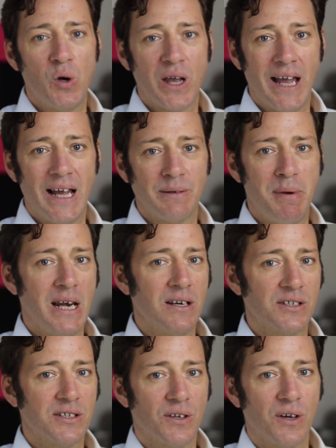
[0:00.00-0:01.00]
blog at
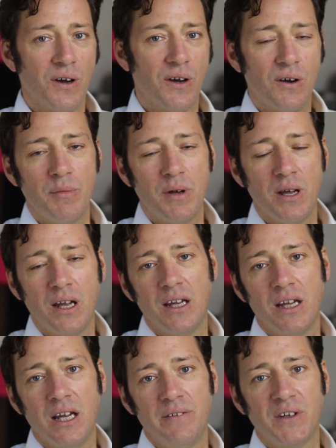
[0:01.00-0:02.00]
beelers.com.
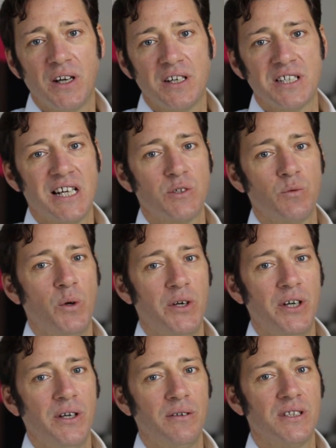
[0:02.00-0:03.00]
If you go to
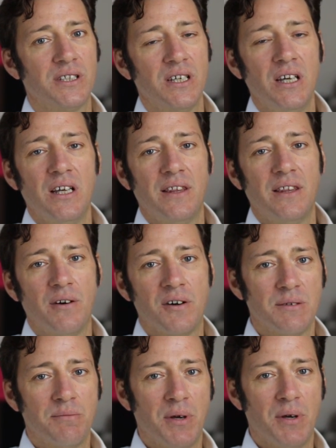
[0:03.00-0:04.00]
/OneNote,
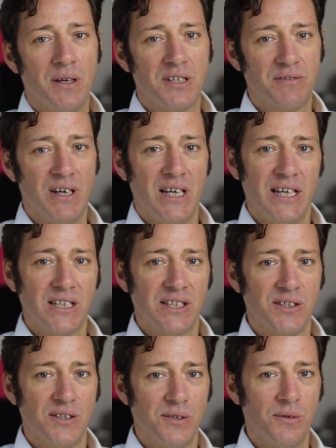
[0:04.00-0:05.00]
there are some posts
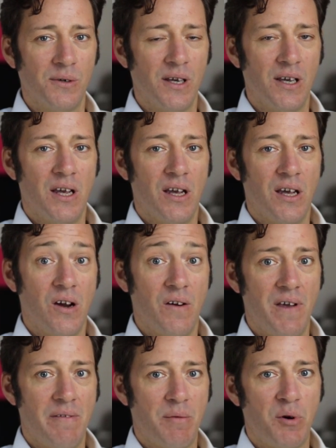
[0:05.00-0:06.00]
relating to
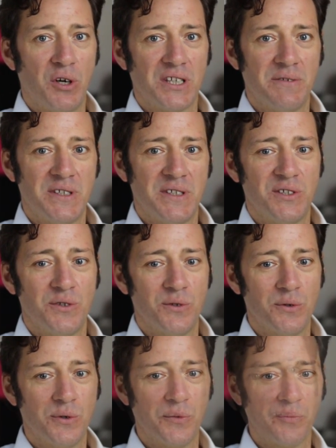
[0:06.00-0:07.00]
our favourite productivity
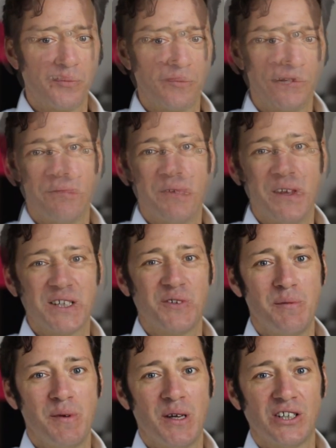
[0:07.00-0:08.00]
tool.
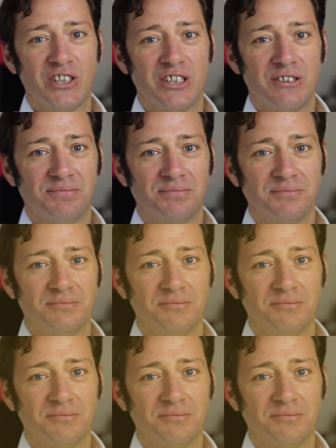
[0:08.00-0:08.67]
Thanks very much.